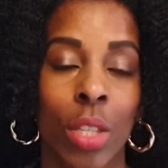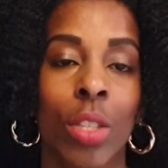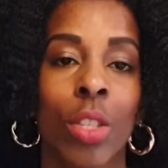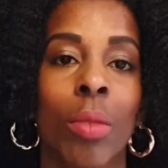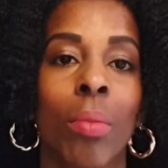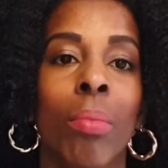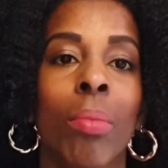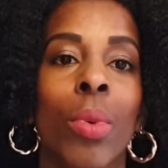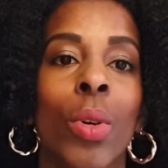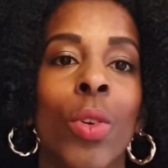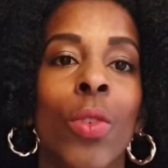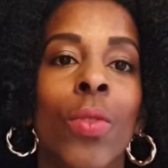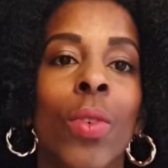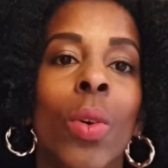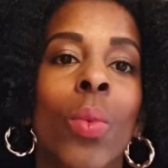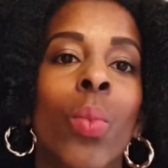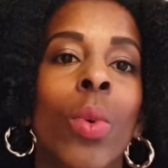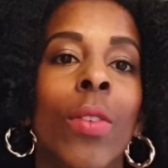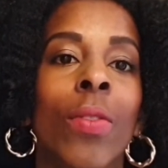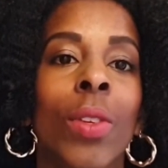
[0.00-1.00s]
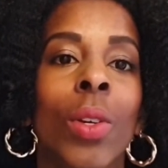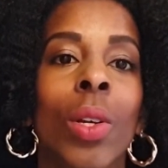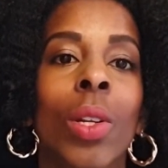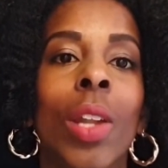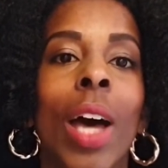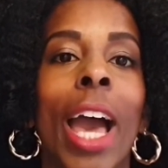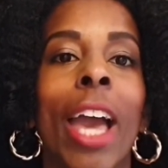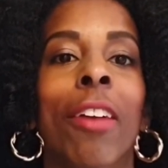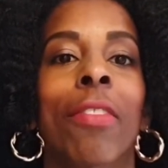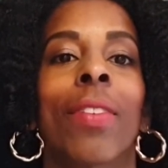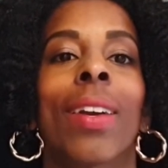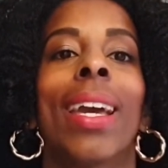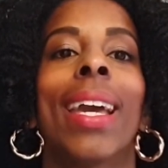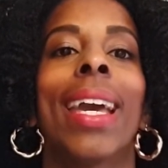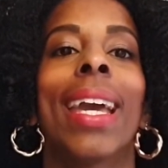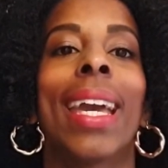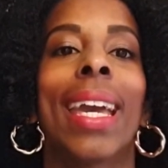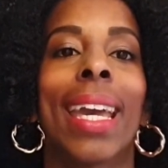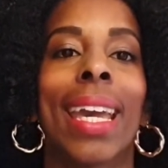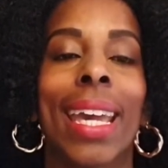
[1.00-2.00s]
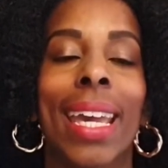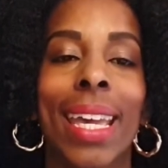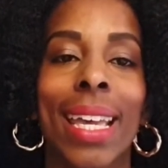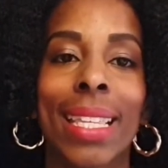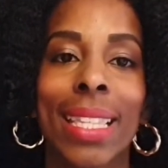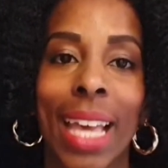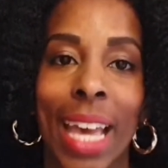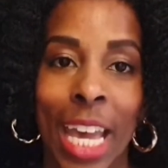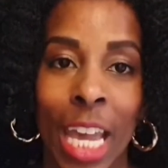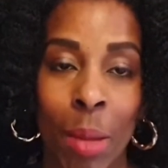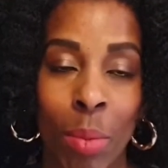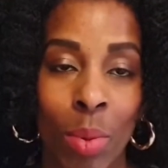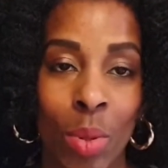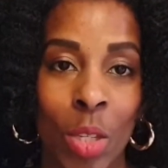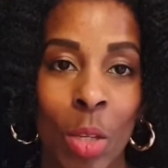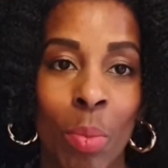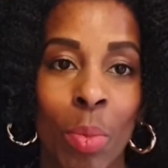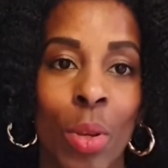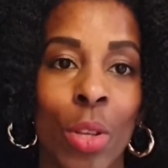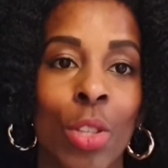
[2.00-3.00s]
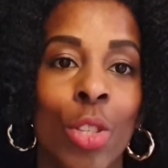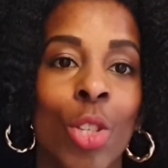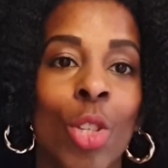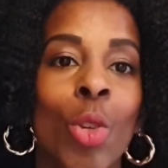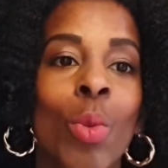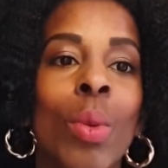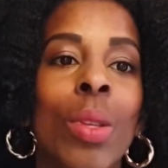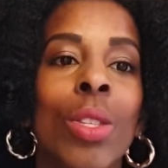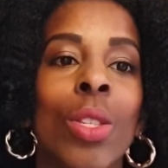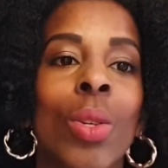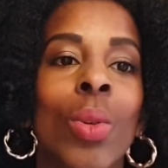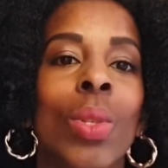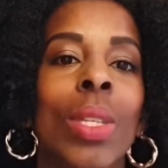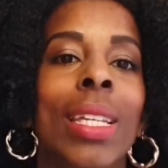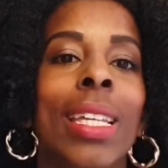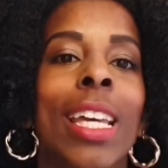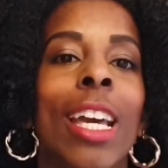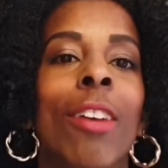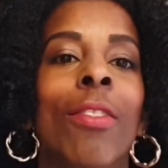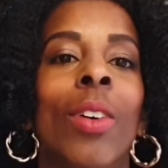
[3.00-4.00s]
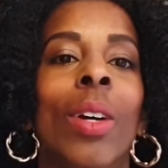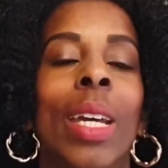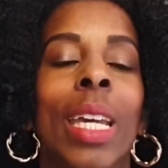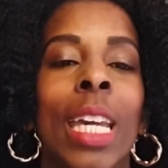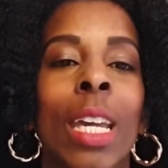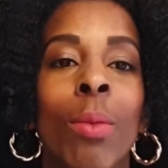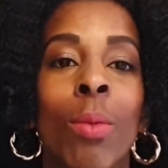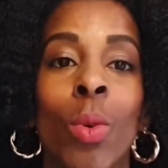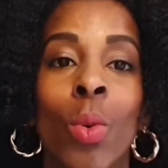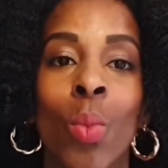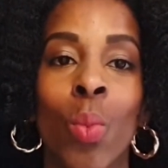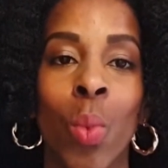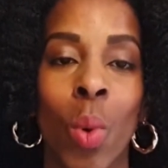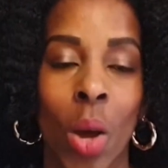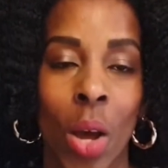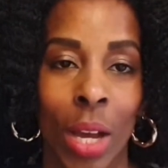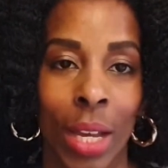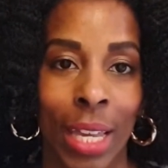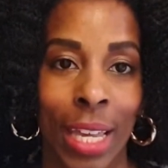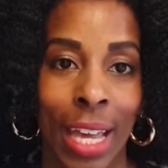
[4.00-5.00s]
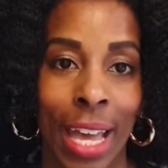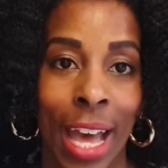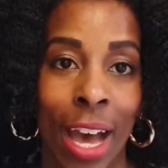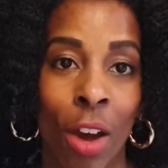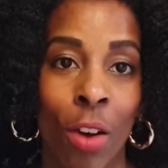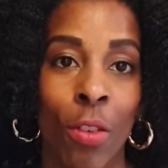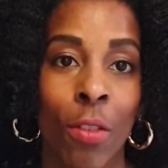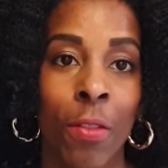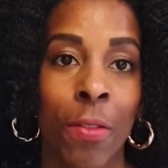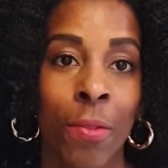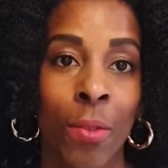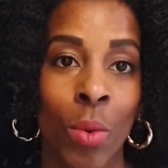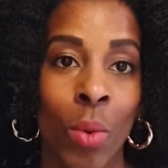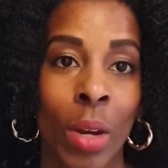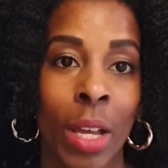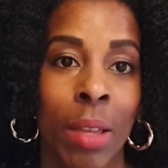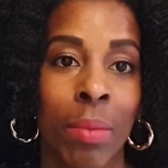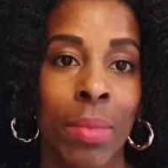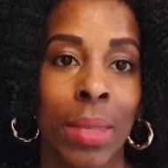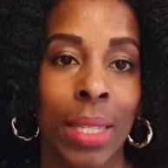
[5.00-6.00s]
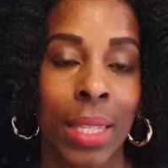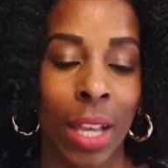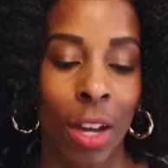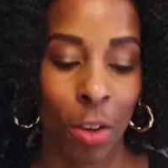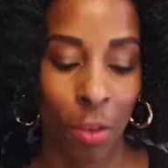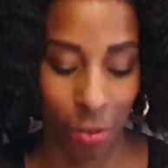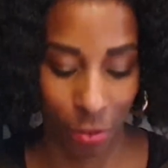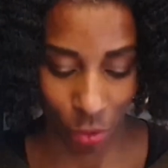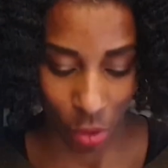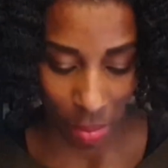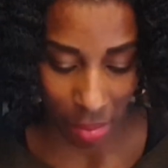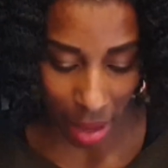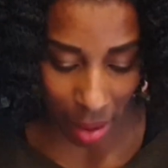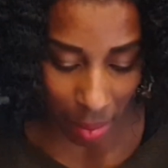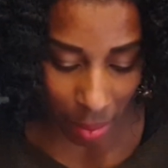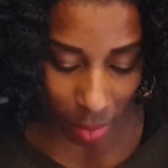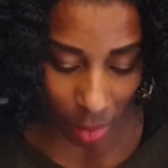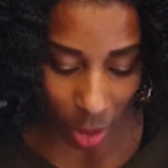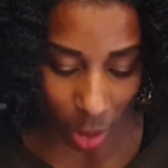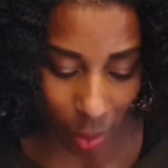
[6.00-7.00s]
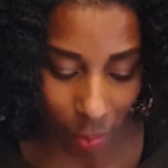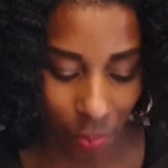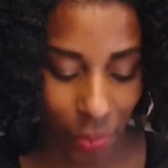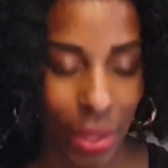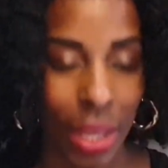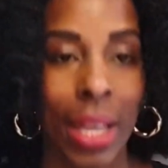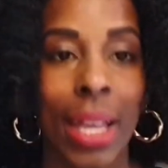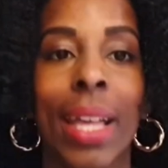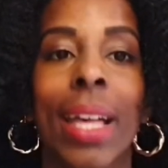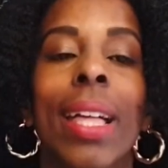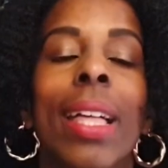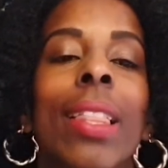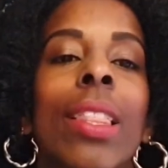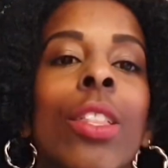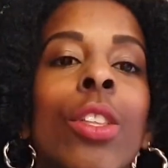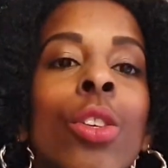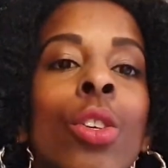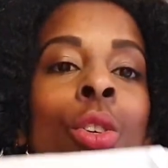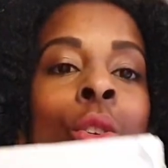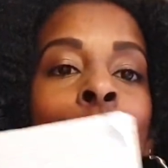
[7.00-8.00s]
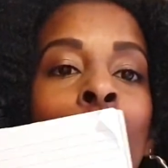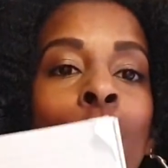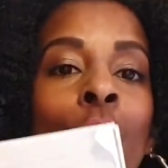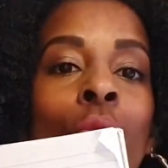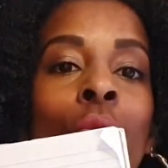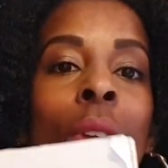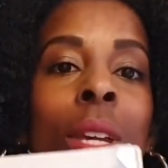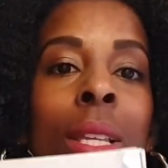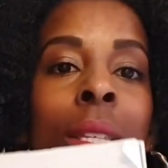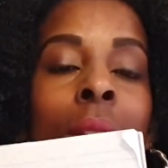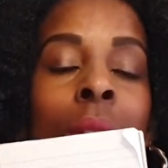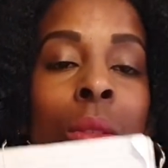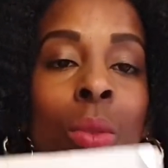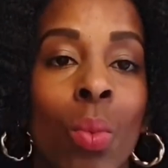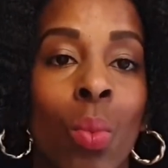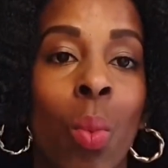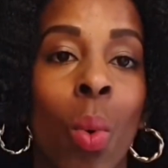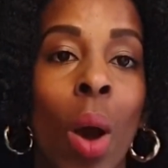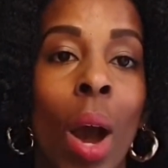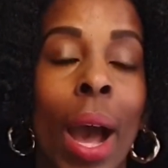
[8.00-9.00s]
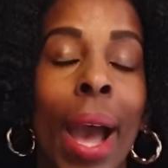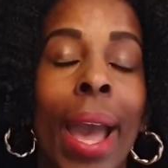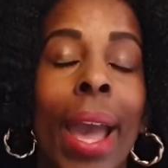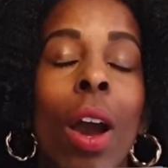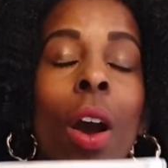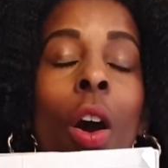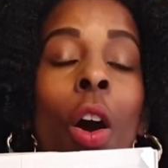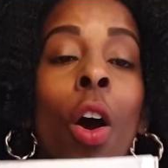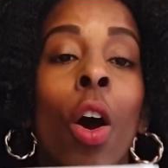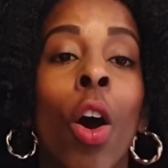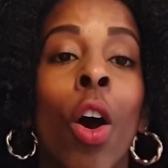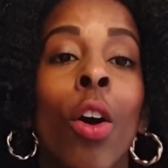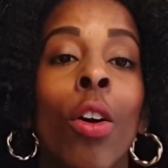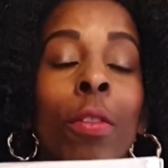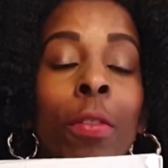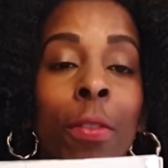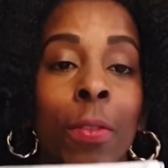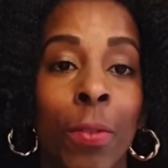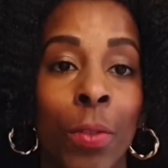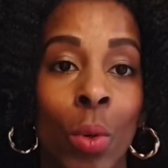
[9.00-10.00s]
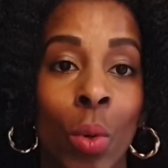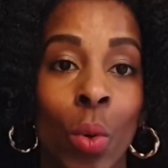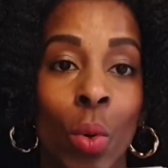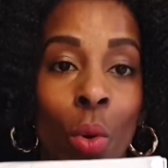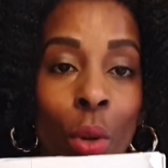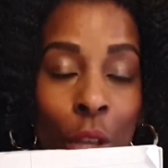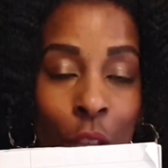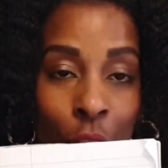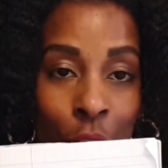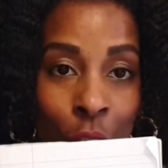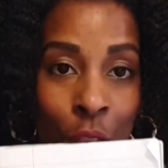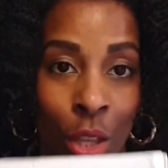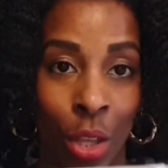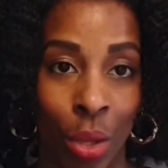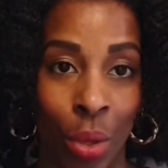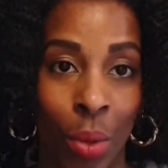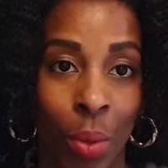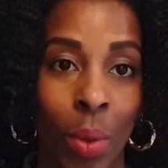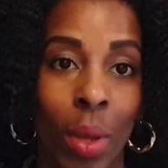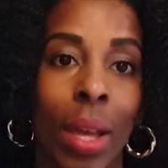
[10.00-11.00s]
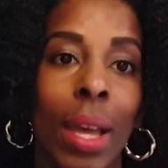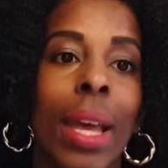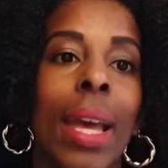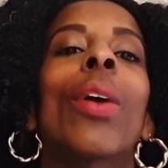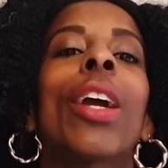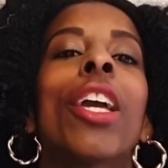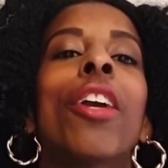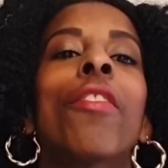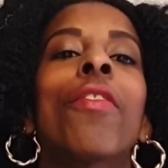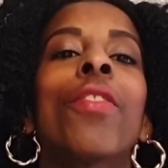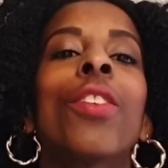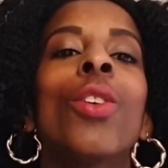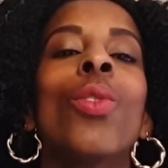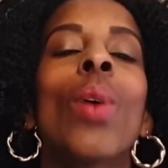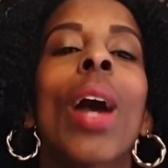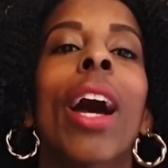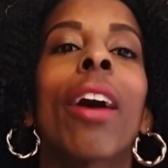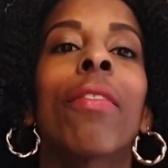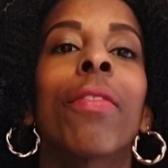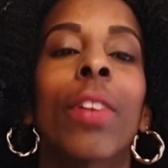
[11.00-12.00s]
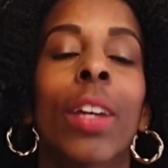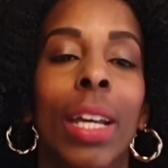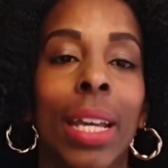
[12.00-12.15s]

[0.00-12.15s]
to move on with your life. He is able to put two and two together. He will work it out for himself. Remember, your reasons why are for you. If you have